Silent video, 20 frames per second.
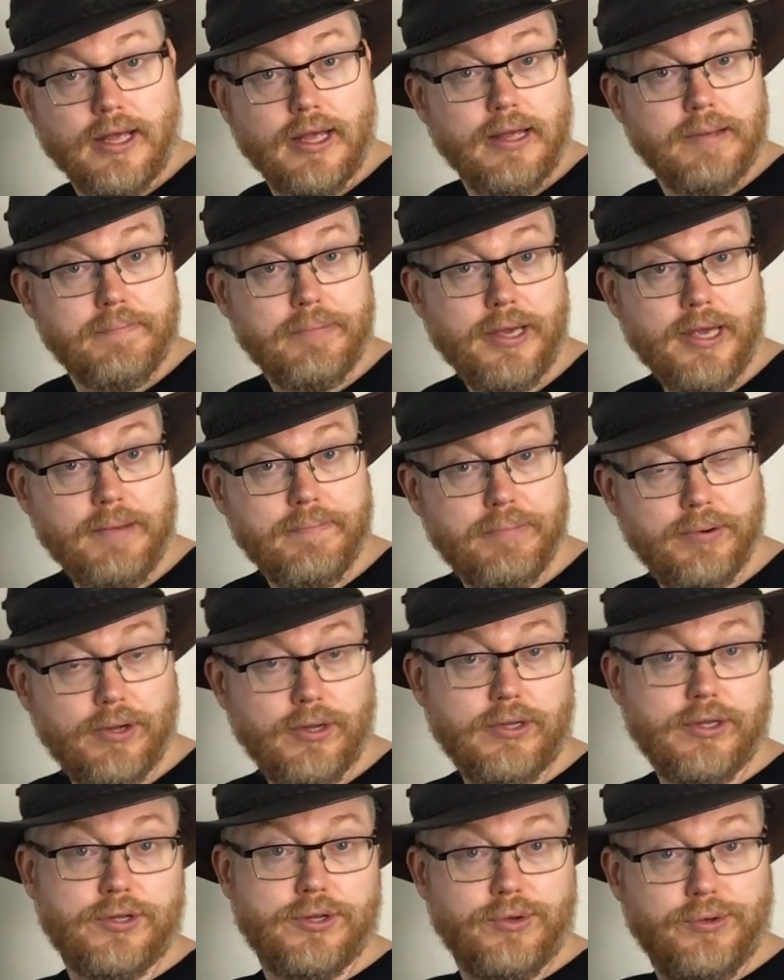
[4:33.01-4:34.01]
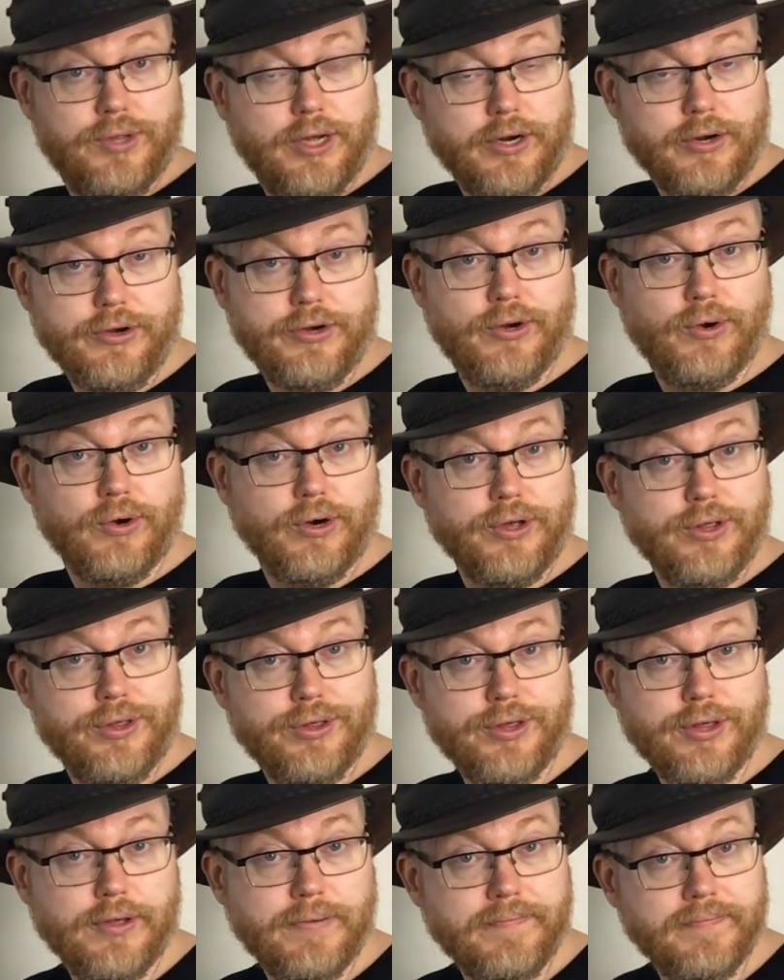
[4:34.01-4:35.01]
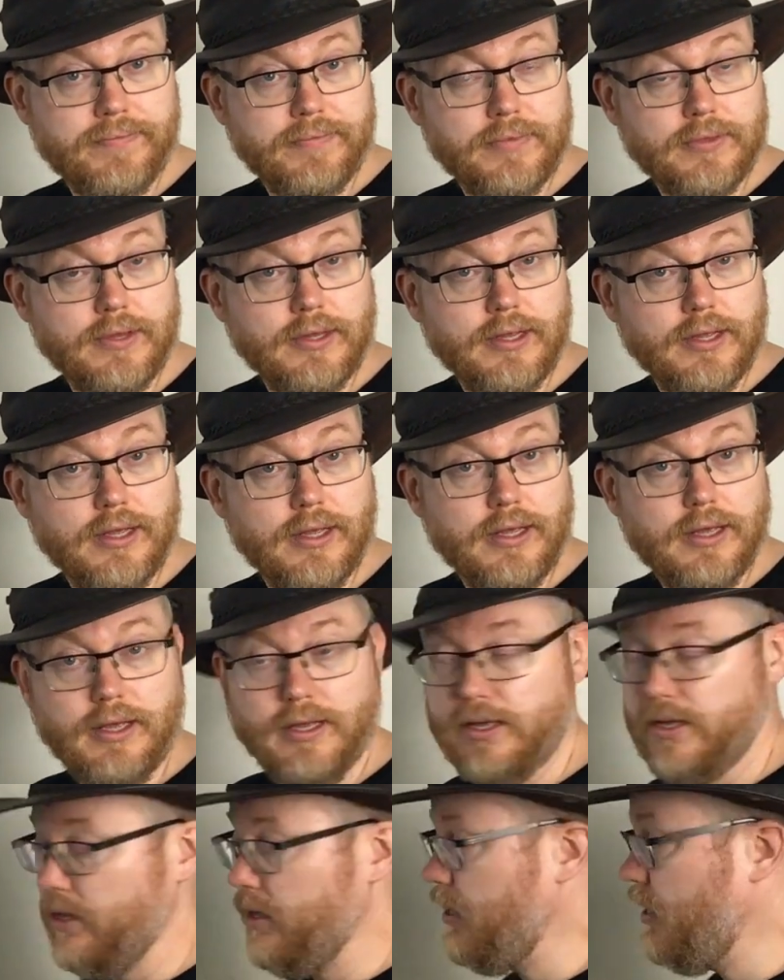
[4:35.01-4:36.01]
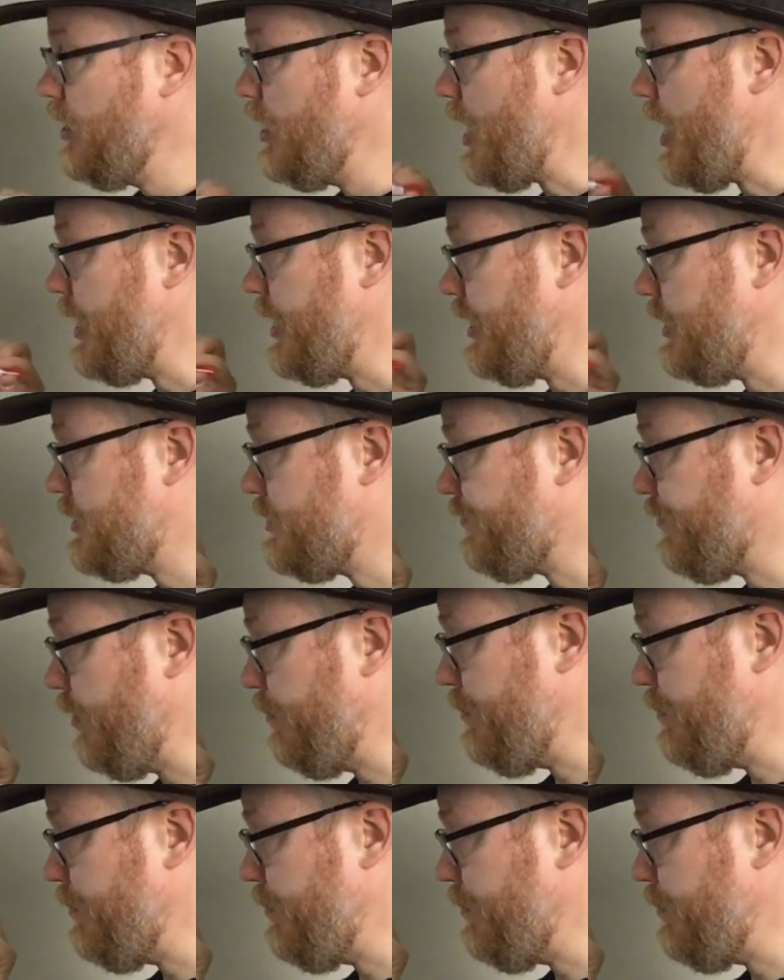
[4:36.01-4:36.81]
people to their north, and it's from